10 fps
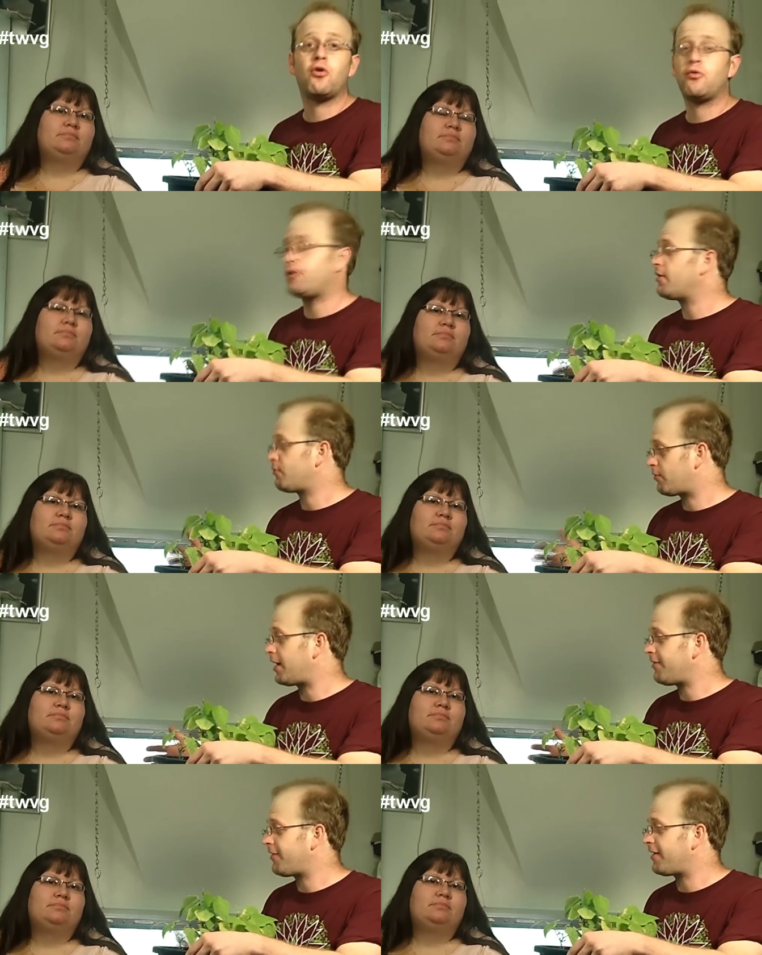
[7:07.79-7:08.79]
Speaker 1: and know the
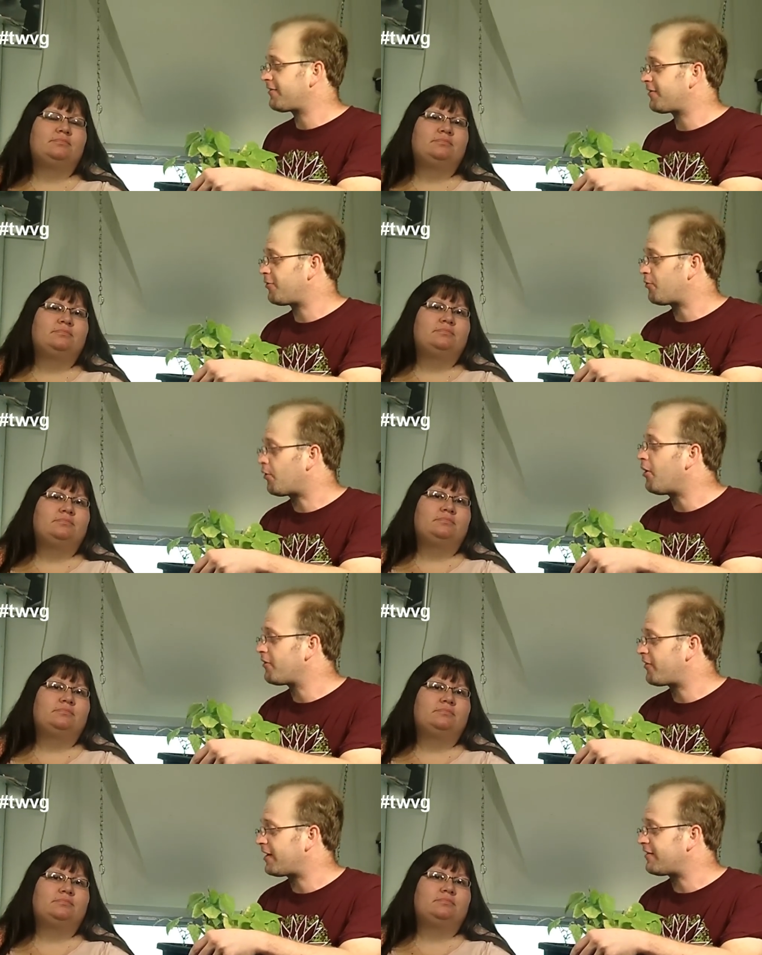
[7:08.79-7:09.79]
right things and the
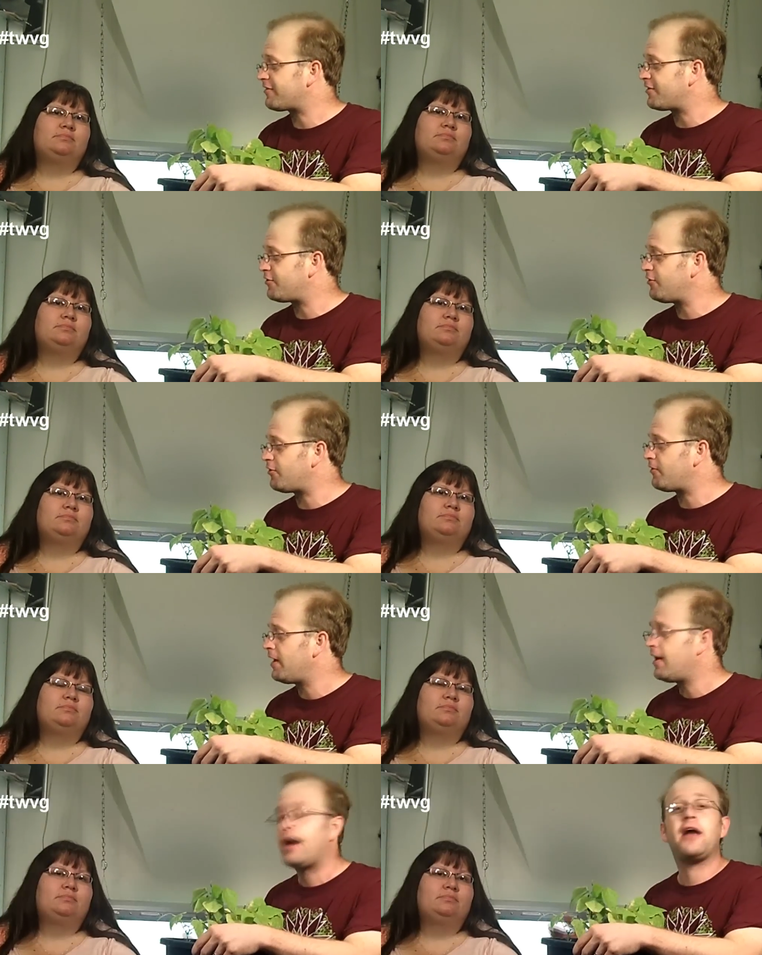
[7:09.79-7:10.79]
wrong things to
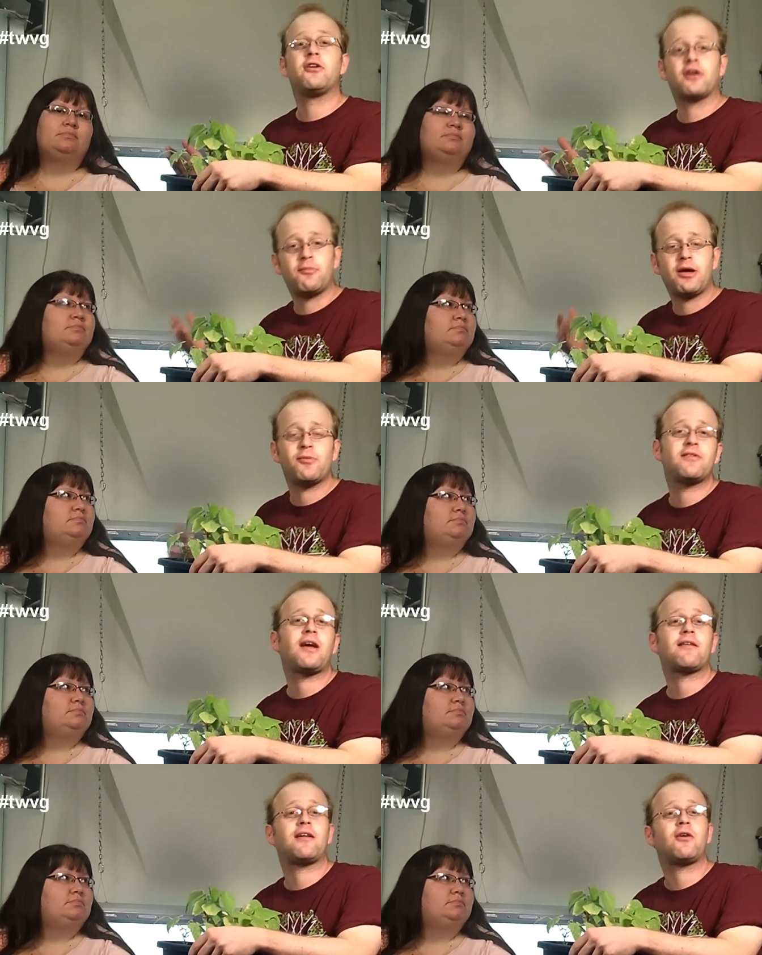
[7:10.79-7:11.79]
do and you're going to make
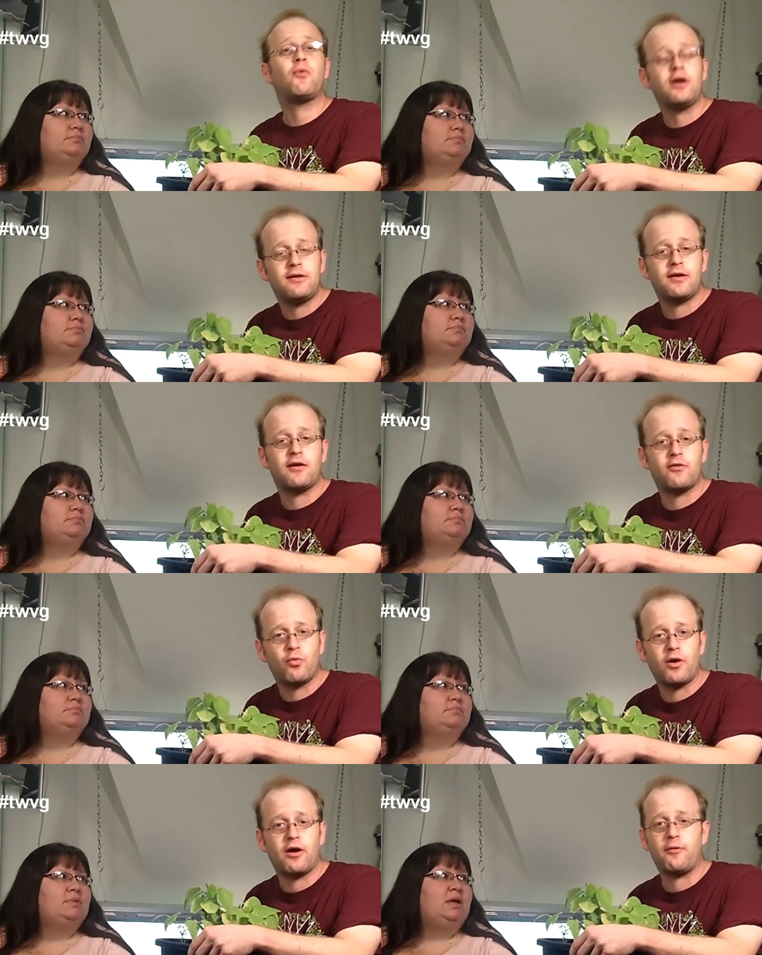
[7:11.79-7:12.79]
mistakes like we did
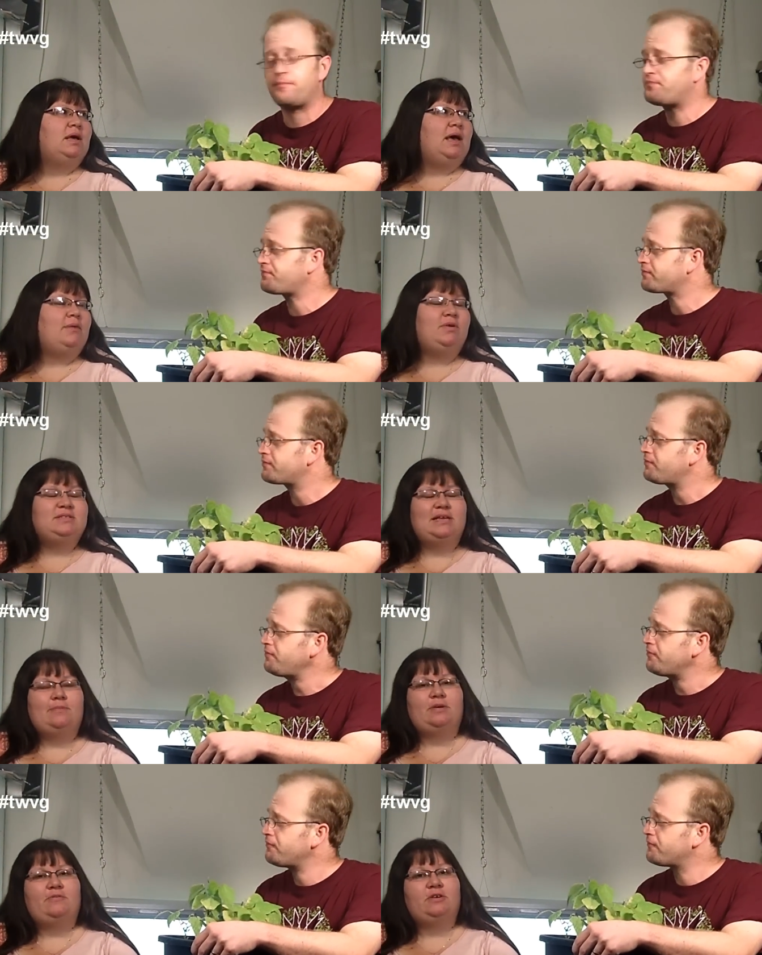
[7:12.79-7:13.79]
as well.
Speaker 2: And one
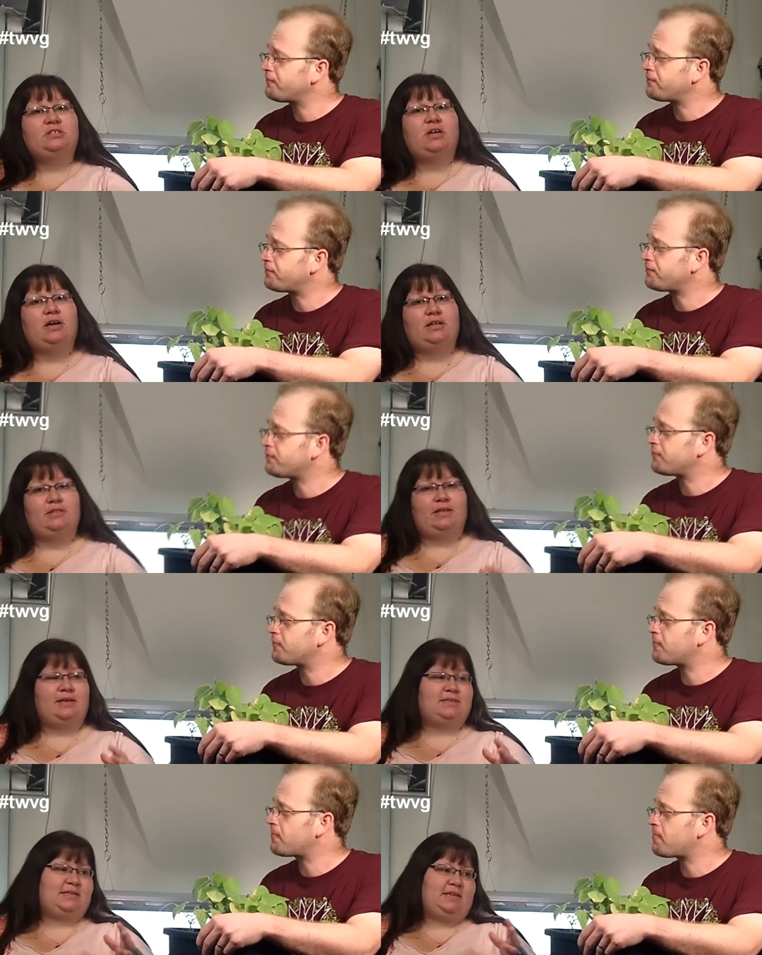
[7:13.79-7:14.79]
tip, if you're starting
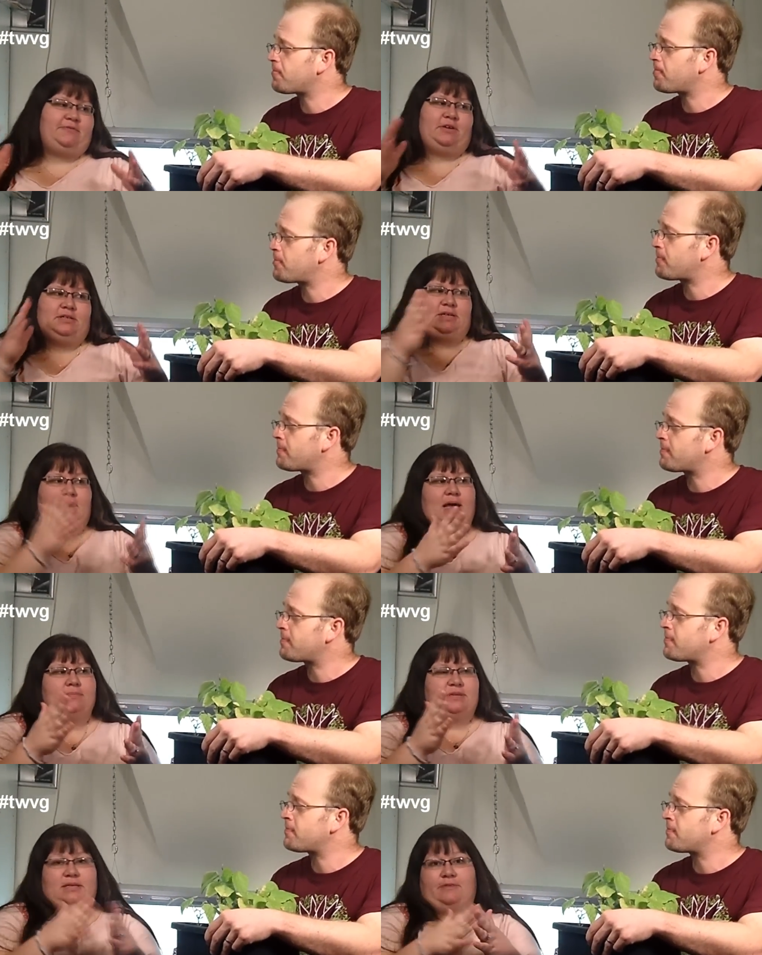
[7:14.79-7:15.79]
things at different
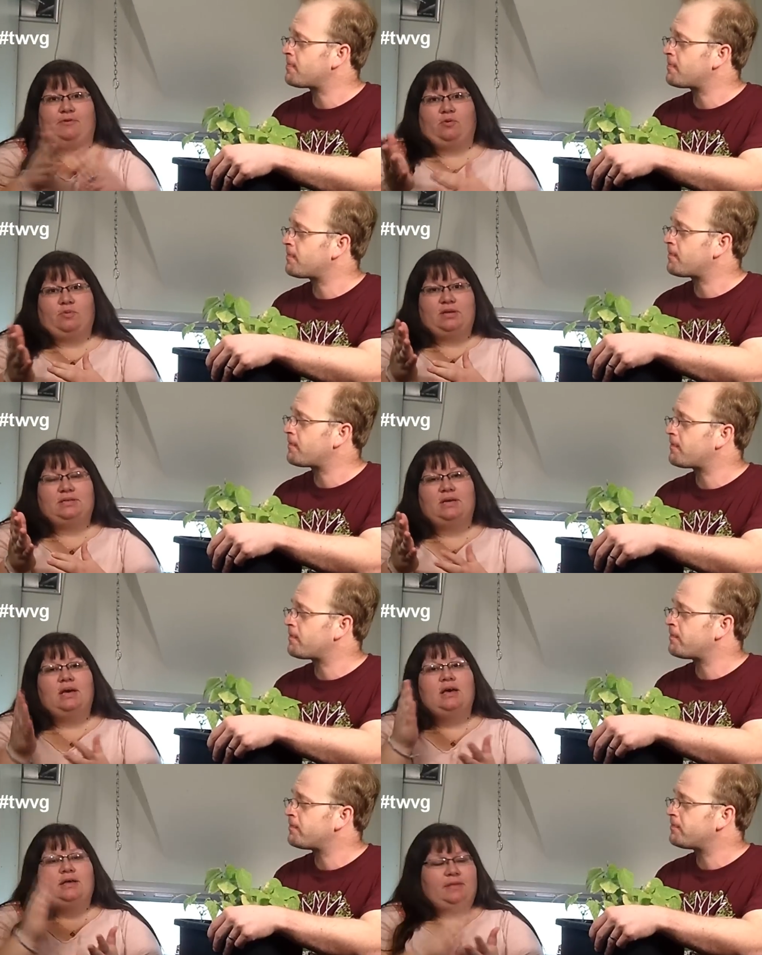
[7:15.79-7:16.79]
times, like different weeks,
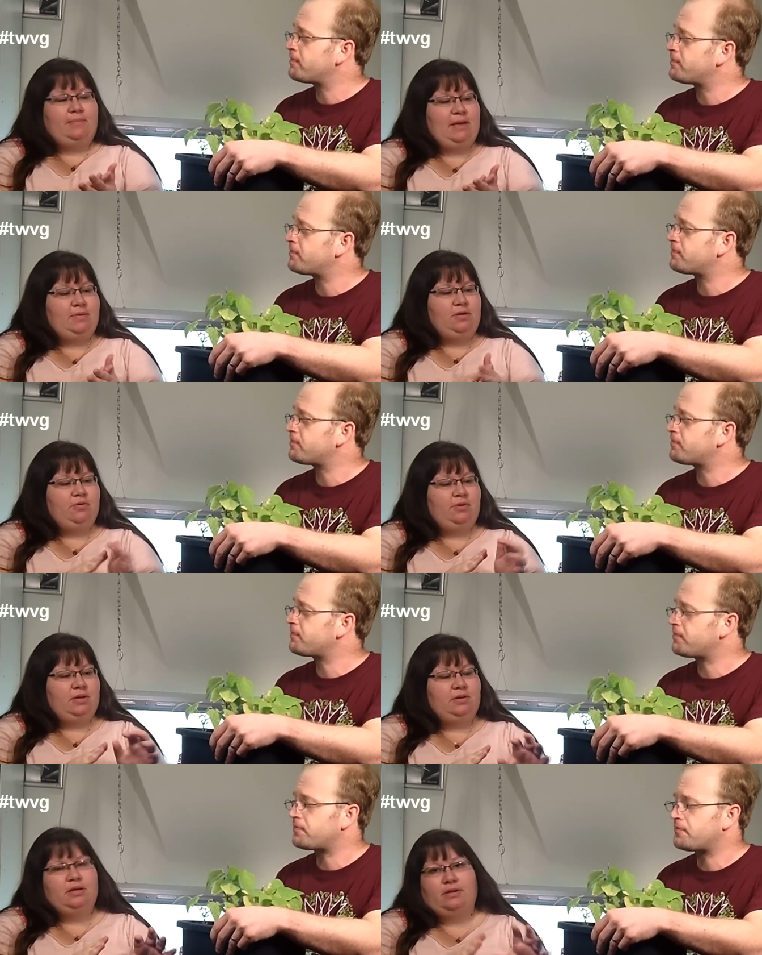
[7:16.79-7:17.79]
then maybe you
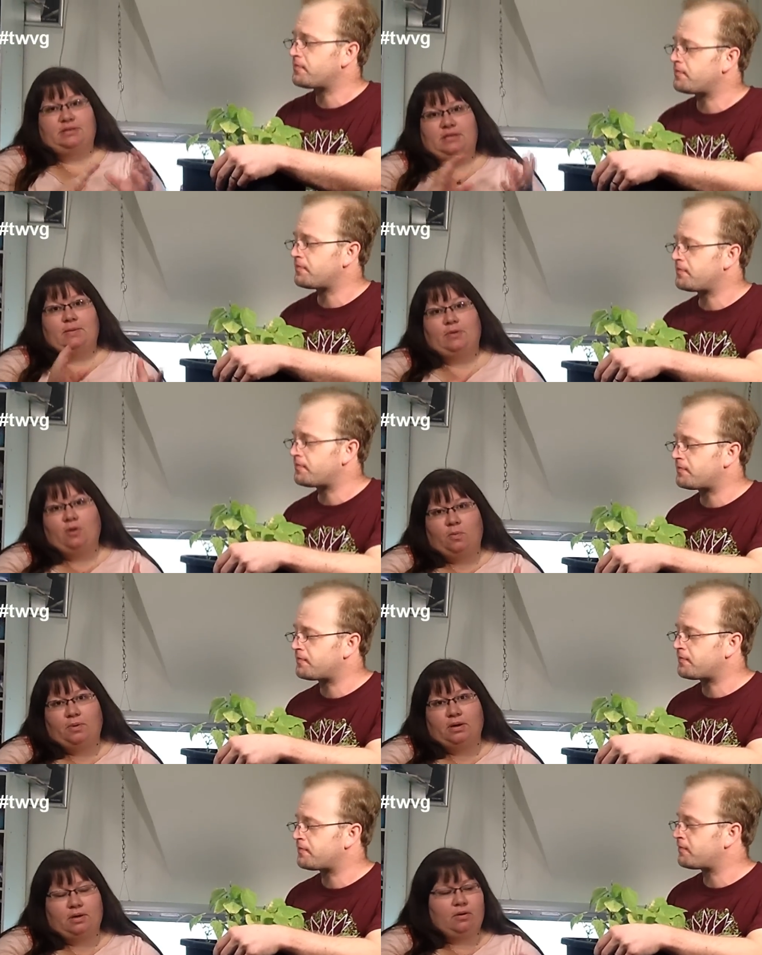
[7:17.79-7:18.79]
could either keep a
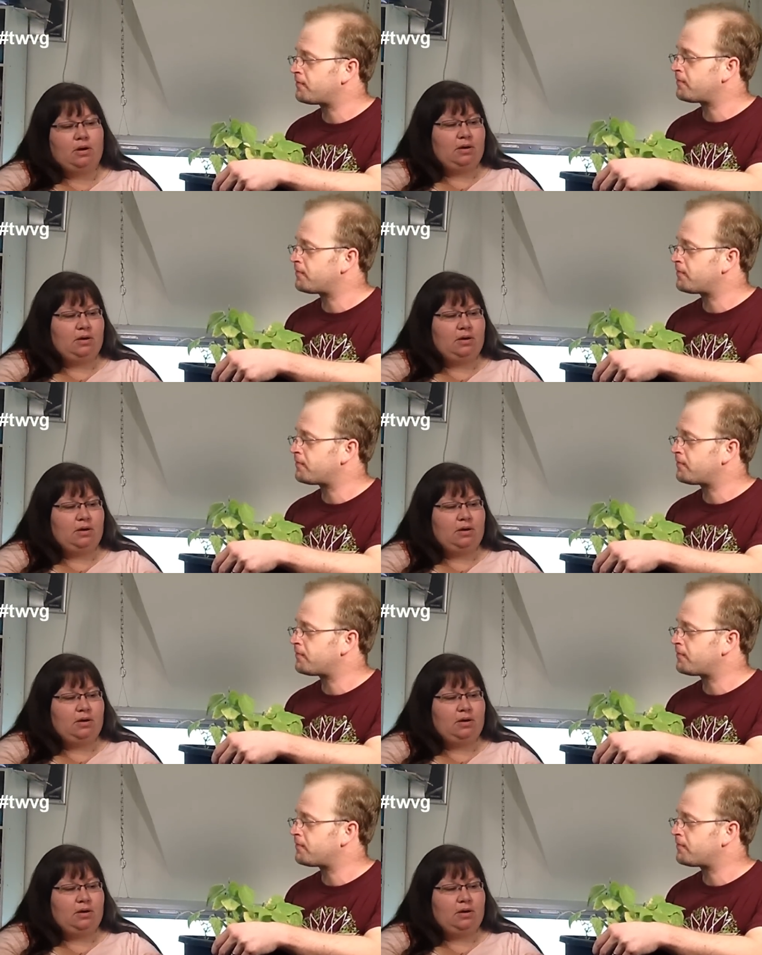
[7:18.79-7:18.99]
notebook